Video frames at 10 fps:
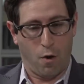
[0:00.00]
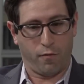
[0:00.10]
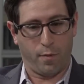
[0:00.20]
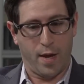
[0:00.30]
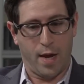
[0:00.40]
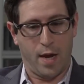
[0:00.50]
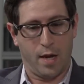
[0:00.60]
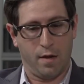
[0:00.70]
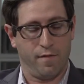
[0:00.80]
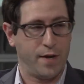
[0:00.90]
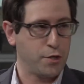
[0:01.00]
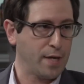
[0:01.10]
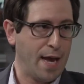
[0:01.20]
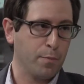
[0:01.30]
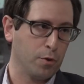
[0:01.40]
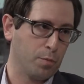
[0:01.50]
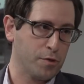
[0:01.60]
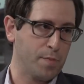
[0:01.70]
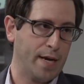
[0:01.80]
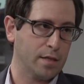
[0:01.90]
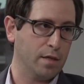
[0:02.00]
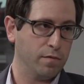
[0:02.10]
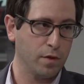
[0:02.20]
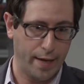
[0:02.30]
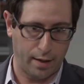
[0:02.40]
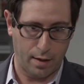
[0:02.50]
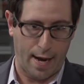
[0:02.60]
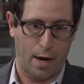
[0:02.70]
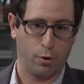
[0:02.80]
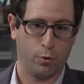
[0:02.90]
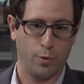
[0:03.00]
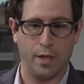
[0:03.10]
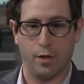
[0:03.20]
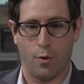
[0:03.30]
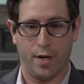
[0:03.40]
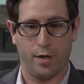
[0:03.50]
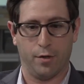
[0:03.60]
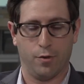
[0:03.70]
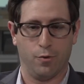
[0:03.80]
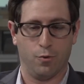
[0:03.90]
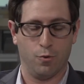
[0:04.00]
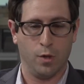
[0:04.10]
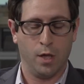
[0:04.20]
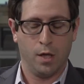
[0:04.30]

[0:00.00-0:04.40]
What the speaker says: from a venture capital perspective, like, how are we going to